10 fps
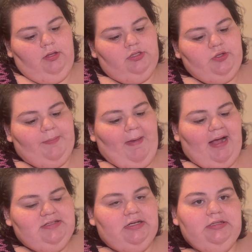So I
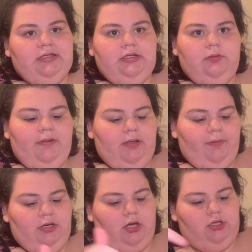packed it a little bit,
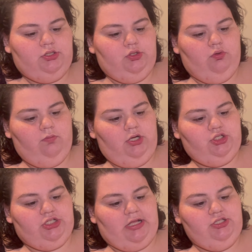but not too
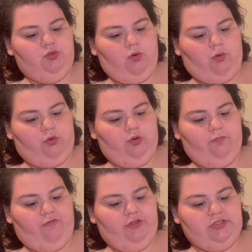much because I do want
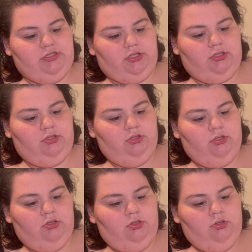room for this to
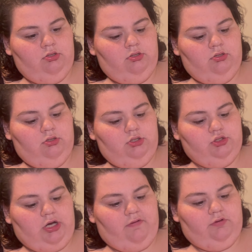
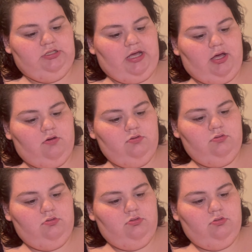travel down.